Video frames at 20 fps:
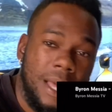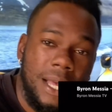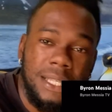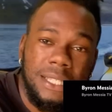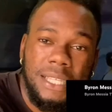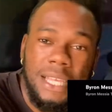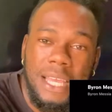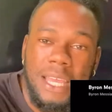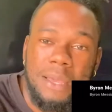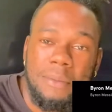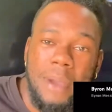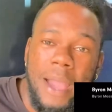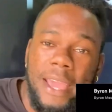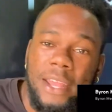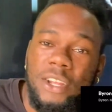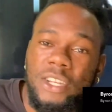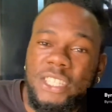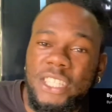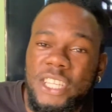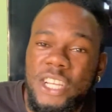and say, it might
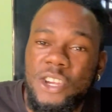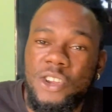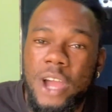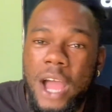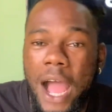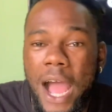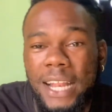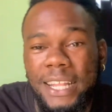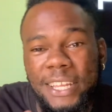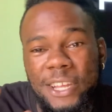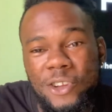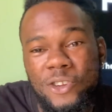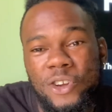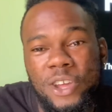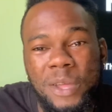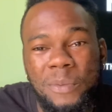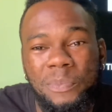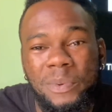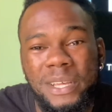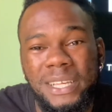not tear down
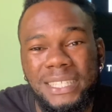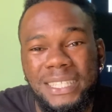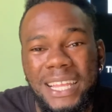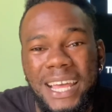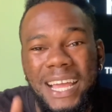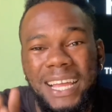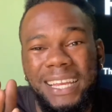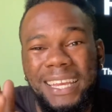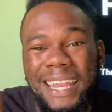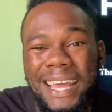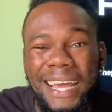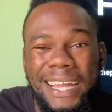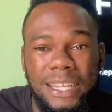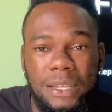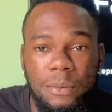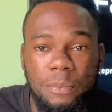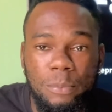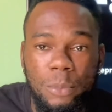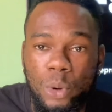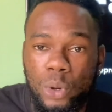the place like
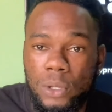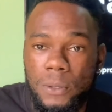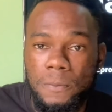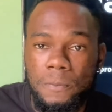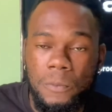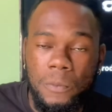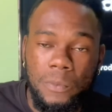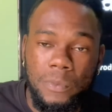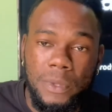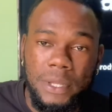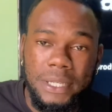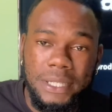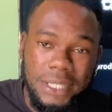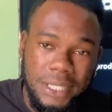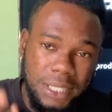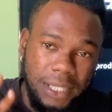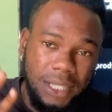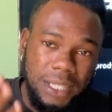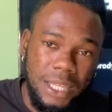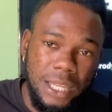that, but
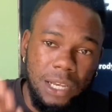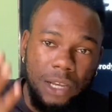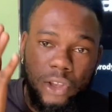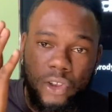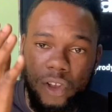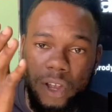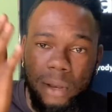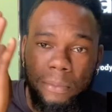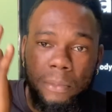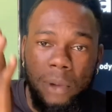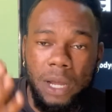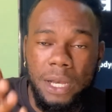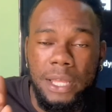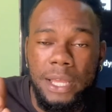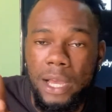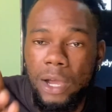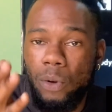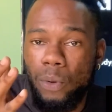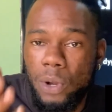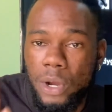still great
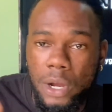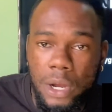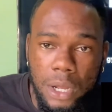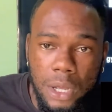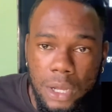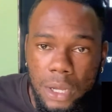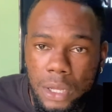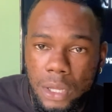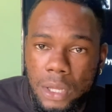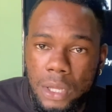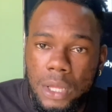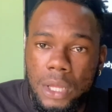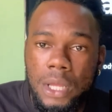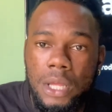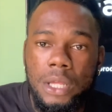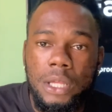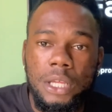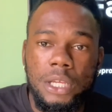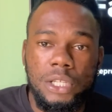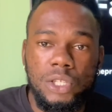body at work.
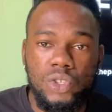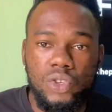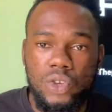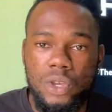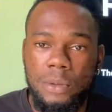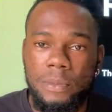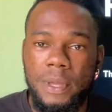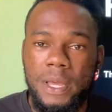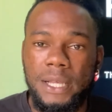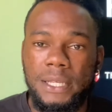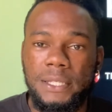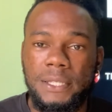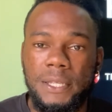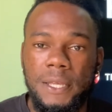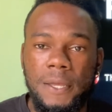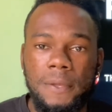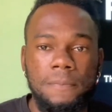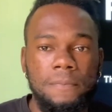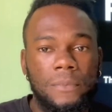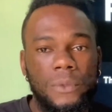You see me and
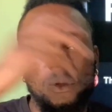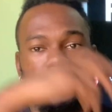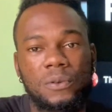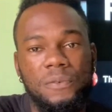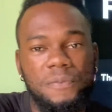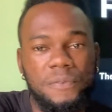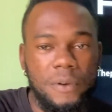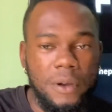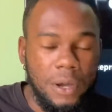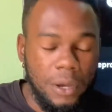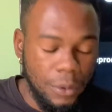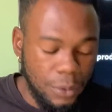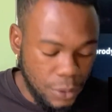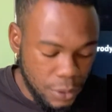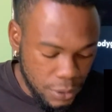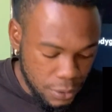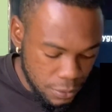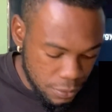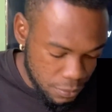say, on the forward.